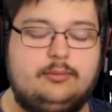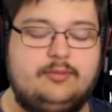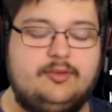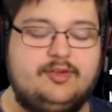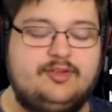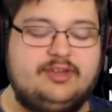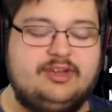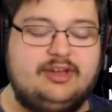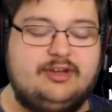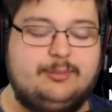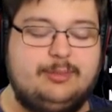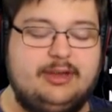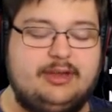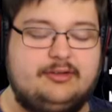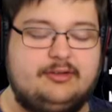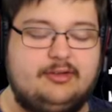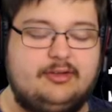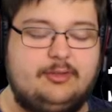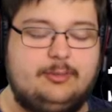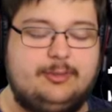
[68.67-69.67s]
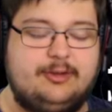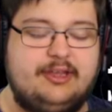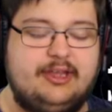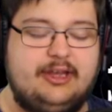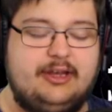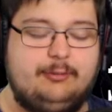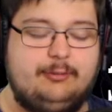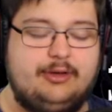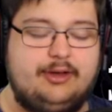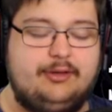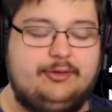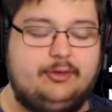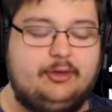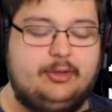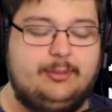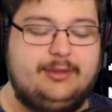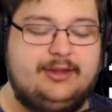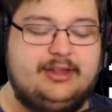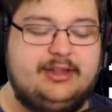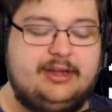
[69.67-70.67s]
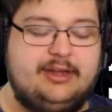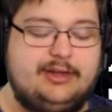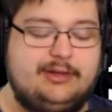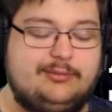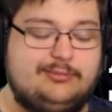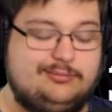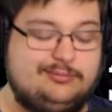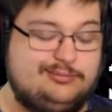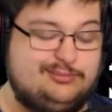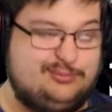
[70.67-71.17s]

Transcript: This dates back to the spaghetti when I told him I ate it.